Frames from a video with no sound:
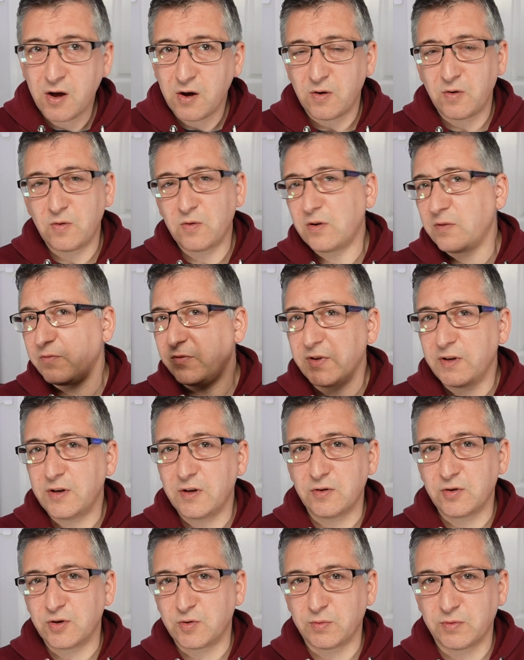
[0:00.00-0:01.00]
all of the
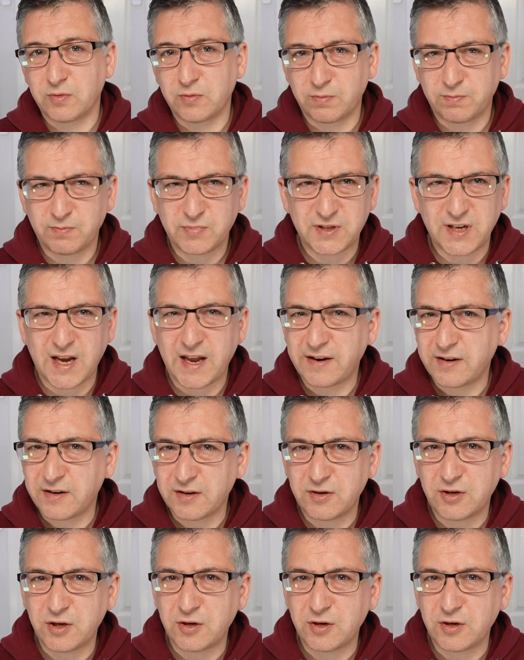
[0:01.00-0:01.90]
usual standard